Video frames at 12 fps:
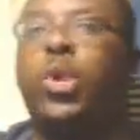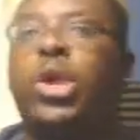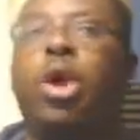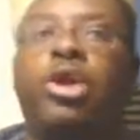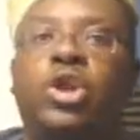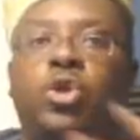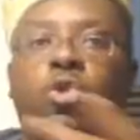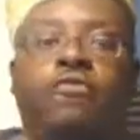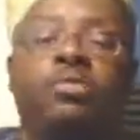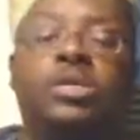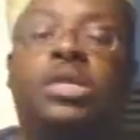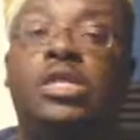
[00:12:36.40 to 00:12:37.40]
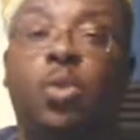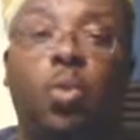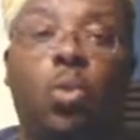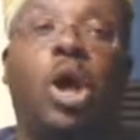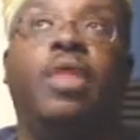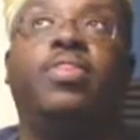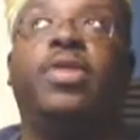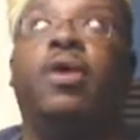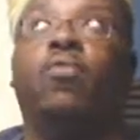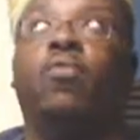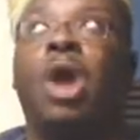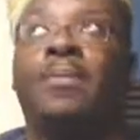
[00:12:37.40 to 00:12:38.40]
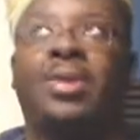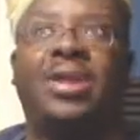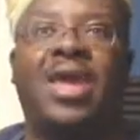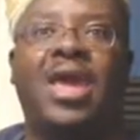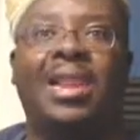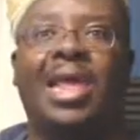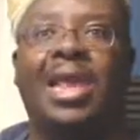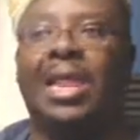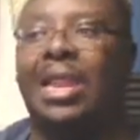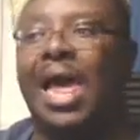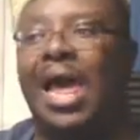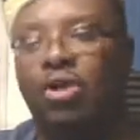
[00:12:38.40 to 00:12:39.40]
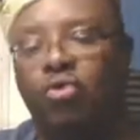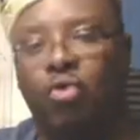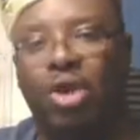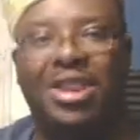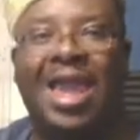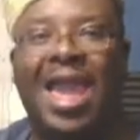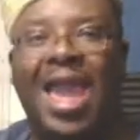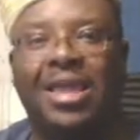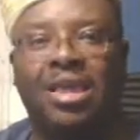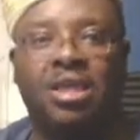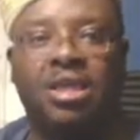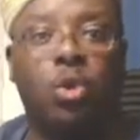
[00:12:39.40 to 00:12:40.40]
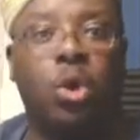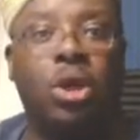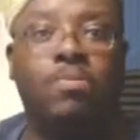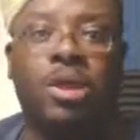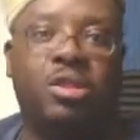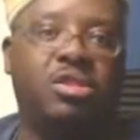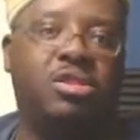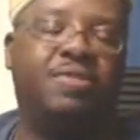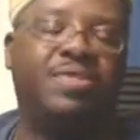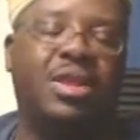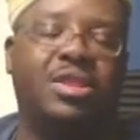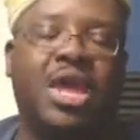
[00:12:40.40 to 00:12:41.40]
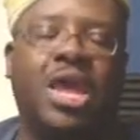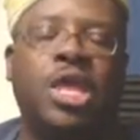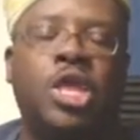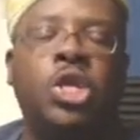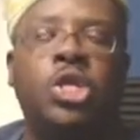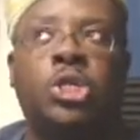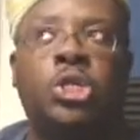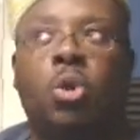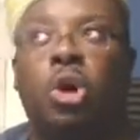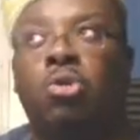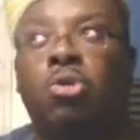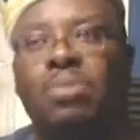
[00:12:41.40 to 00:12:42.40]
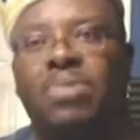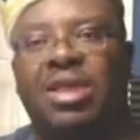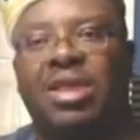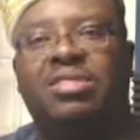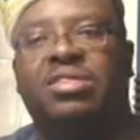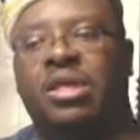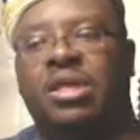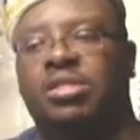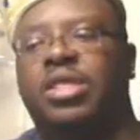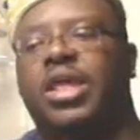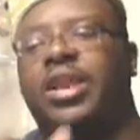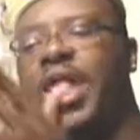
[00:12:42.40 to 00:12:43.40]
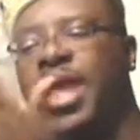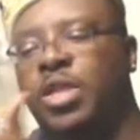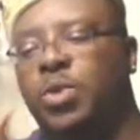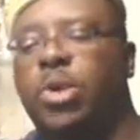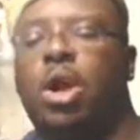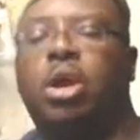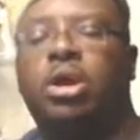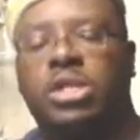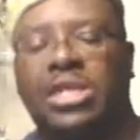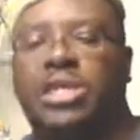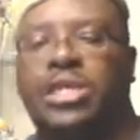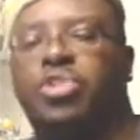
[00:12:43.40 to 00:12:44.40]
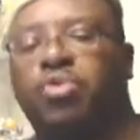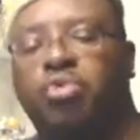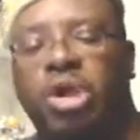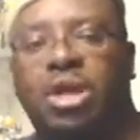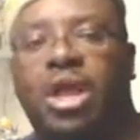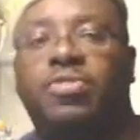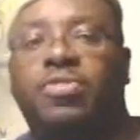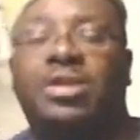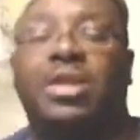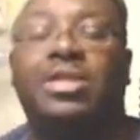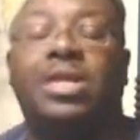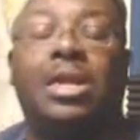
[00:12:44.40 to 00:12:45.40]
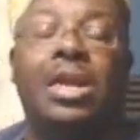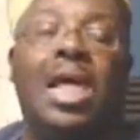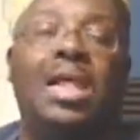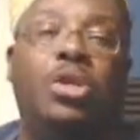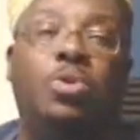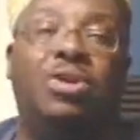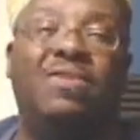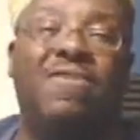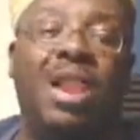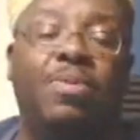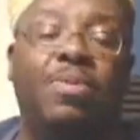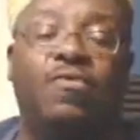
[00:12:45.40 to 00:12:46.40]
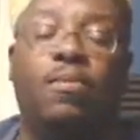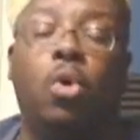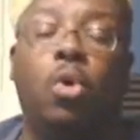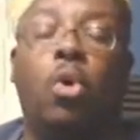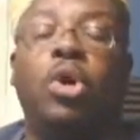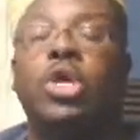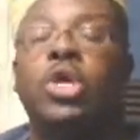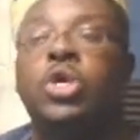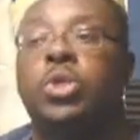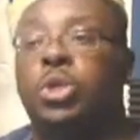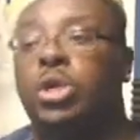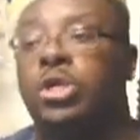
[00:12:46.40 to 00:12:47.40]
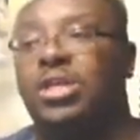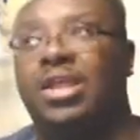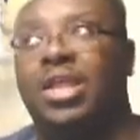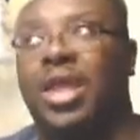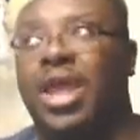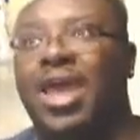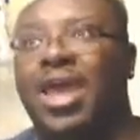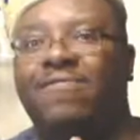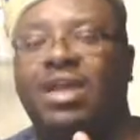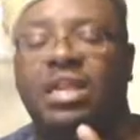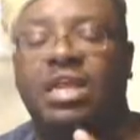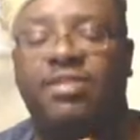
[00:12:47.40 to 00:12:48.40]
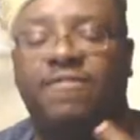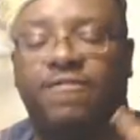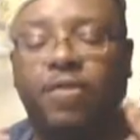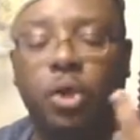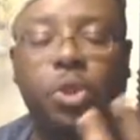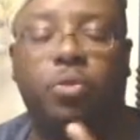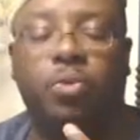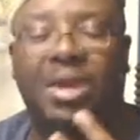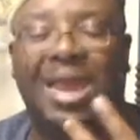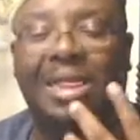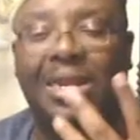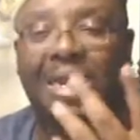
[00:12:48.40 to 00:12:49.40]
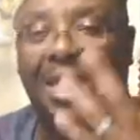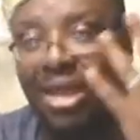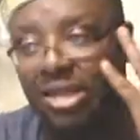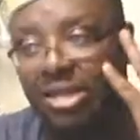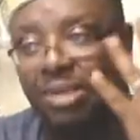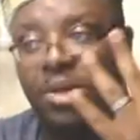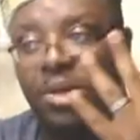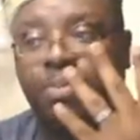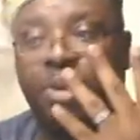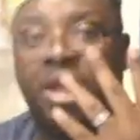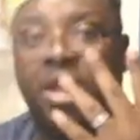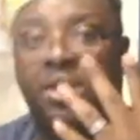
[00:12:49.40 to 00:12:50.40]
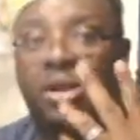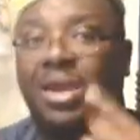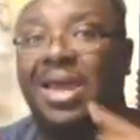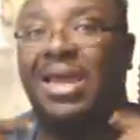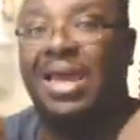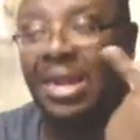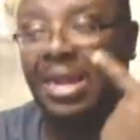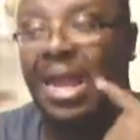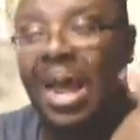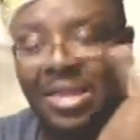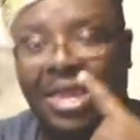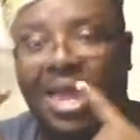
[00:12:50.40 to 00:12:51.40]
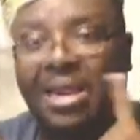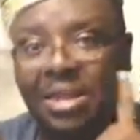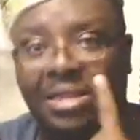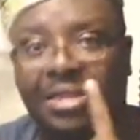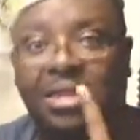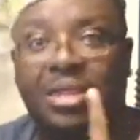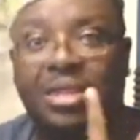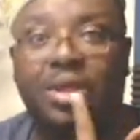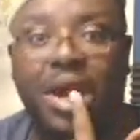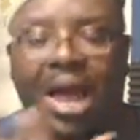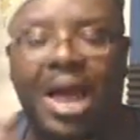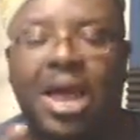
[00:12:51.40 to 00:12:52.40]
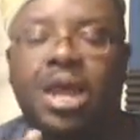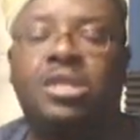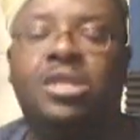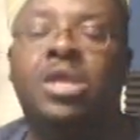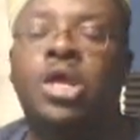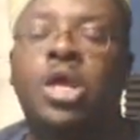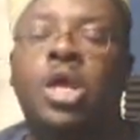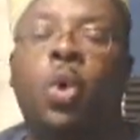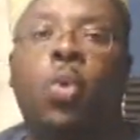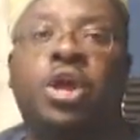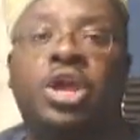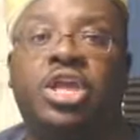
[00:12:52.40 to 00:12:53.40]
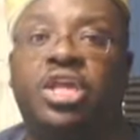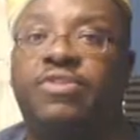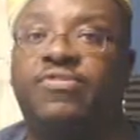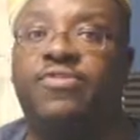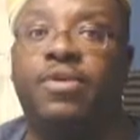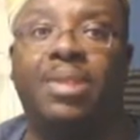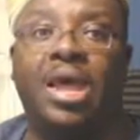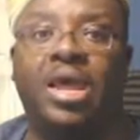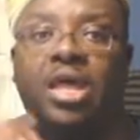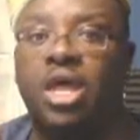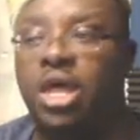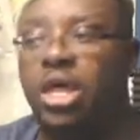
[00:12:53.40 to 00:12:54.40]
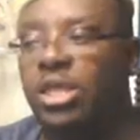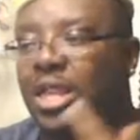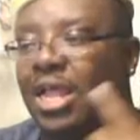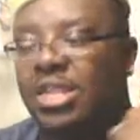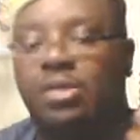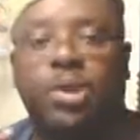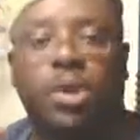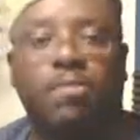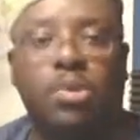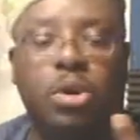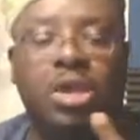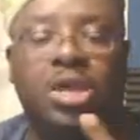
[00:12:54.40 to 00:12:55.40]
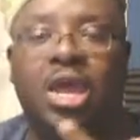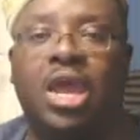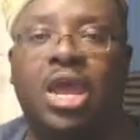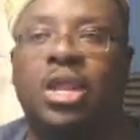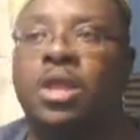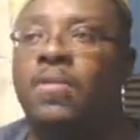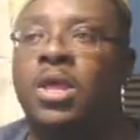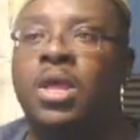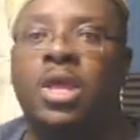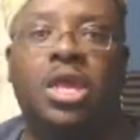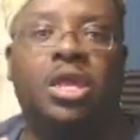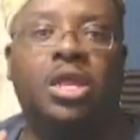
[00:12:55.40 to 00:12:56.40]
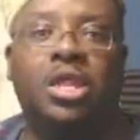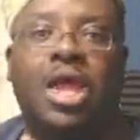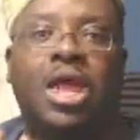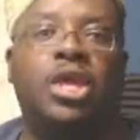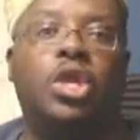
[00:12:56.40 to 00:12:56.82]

we already knew from season 1 that Robin had like a lot of great hacking equipment and stuff like that. So it only makes sense that as we are in season 3 now, that the technology will develop even more. So it looks like they have like these virtual reality heads-up displays that are like in the contact lenses in their eyes, where it gives them like hugs, it lets them communicate. It can